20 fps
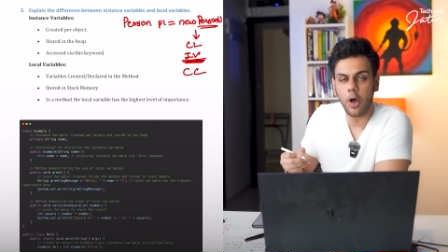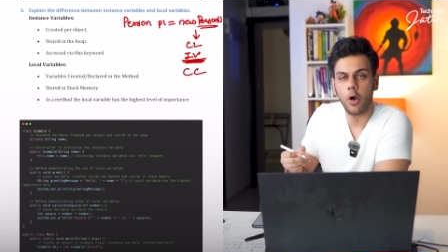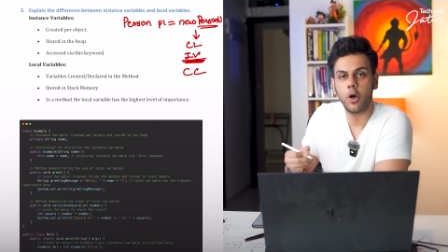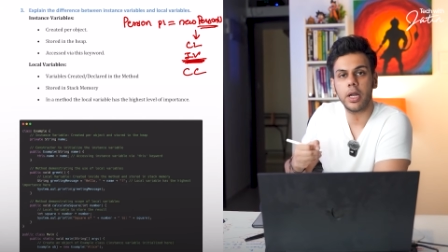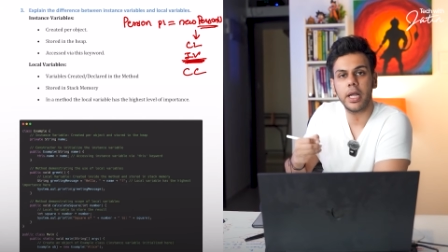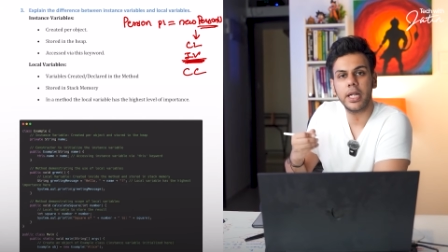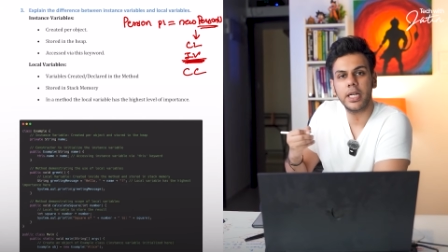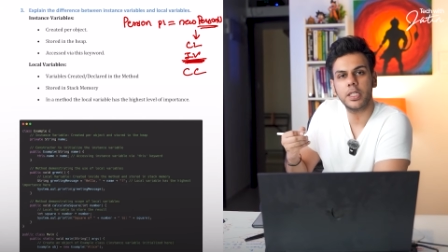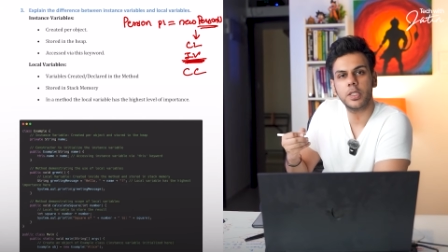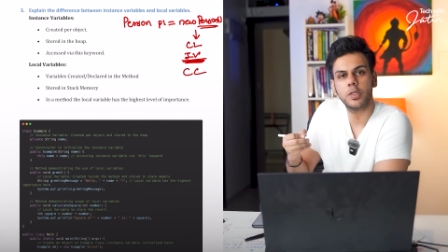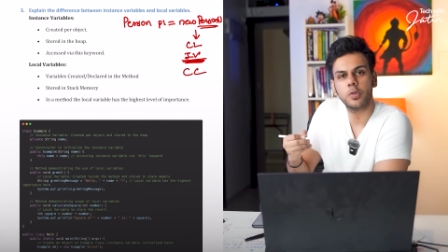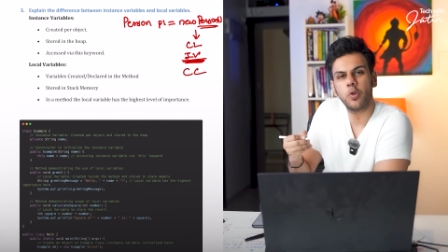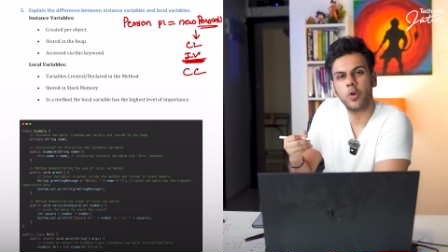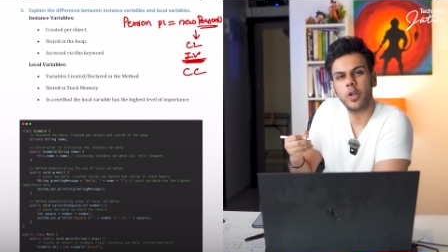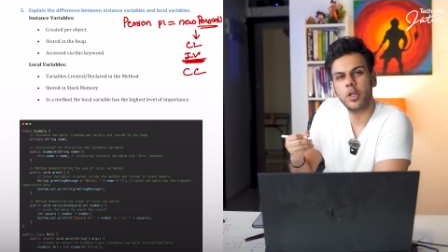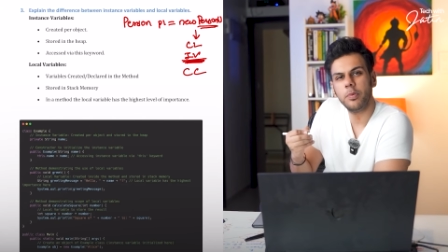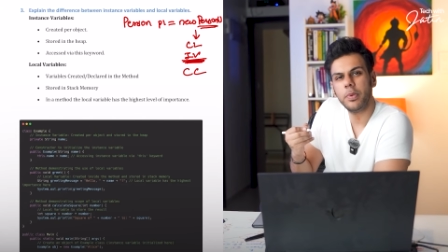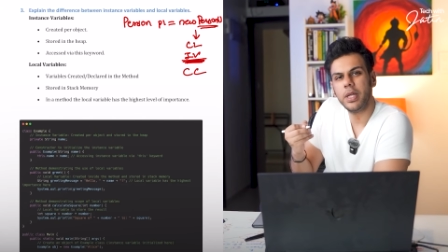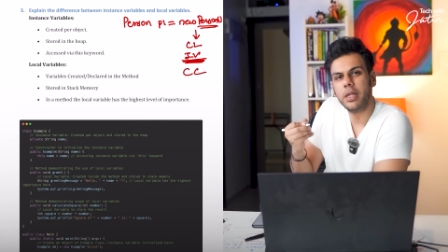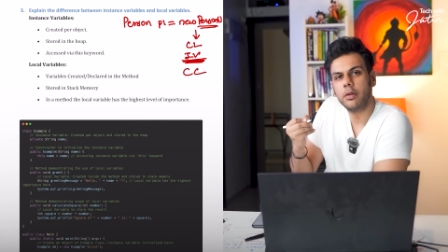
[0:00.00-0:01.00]
or it's
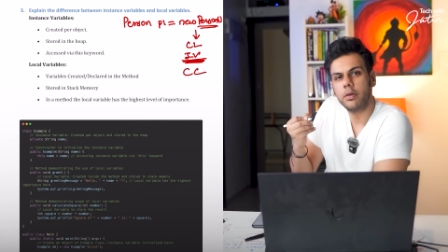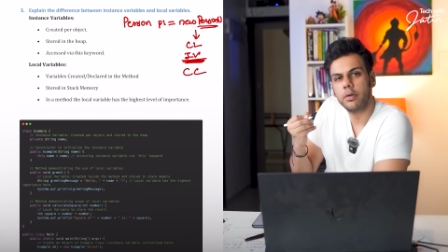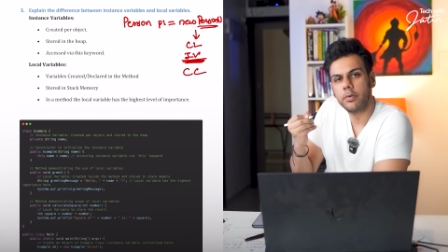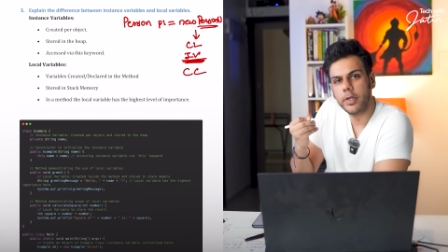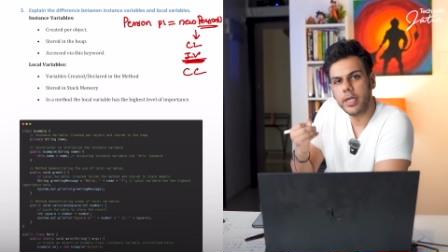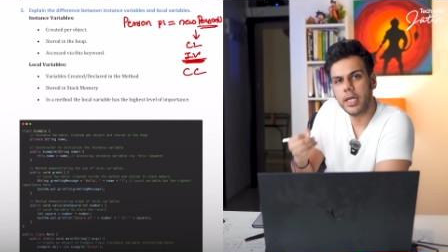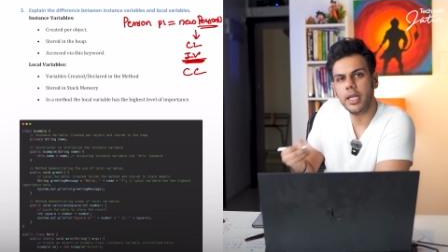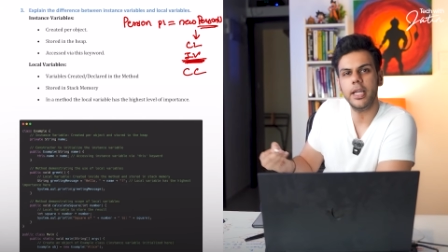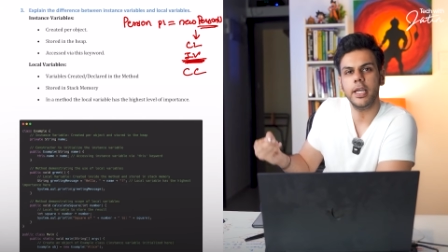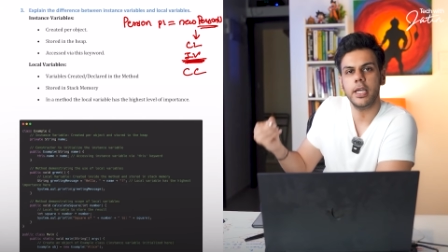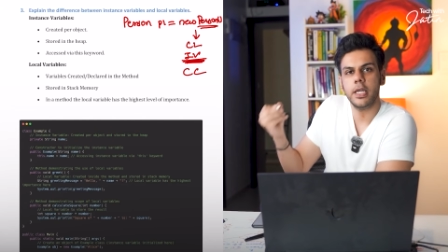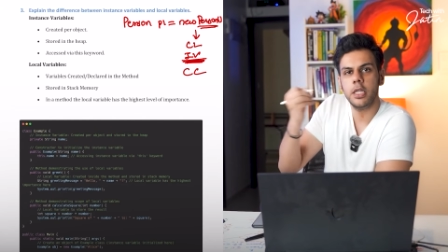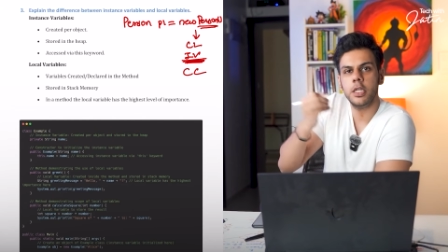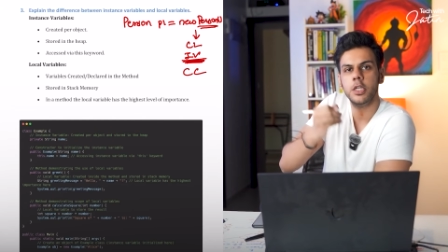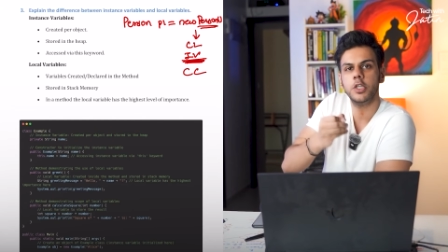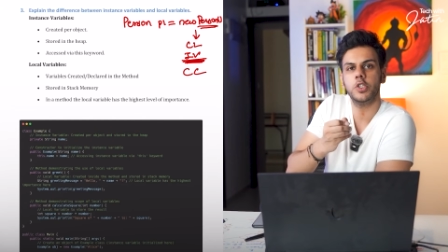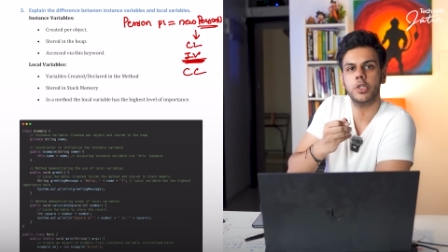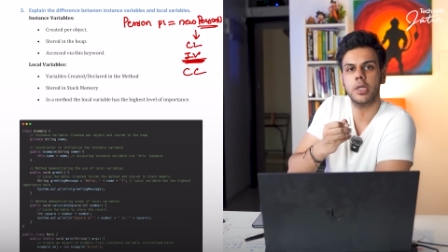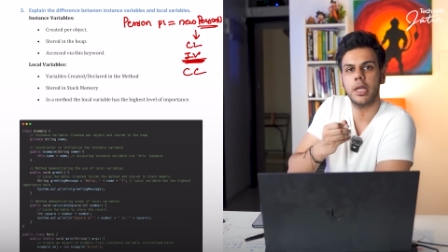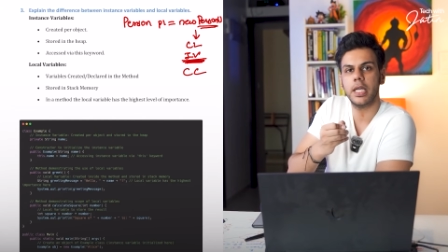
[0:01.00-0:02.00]
going to be really
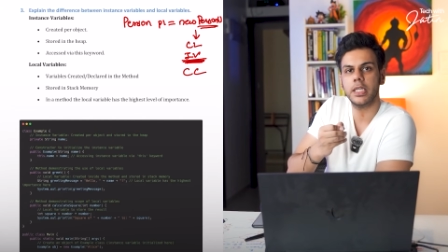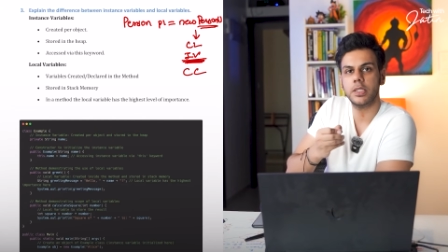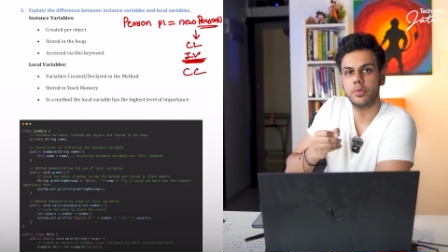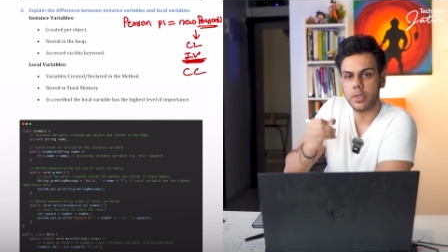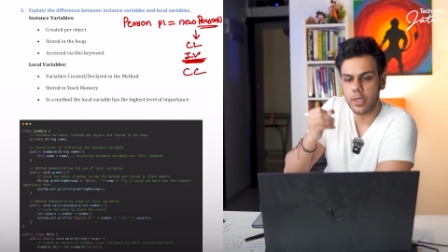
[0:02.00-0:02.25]
initialized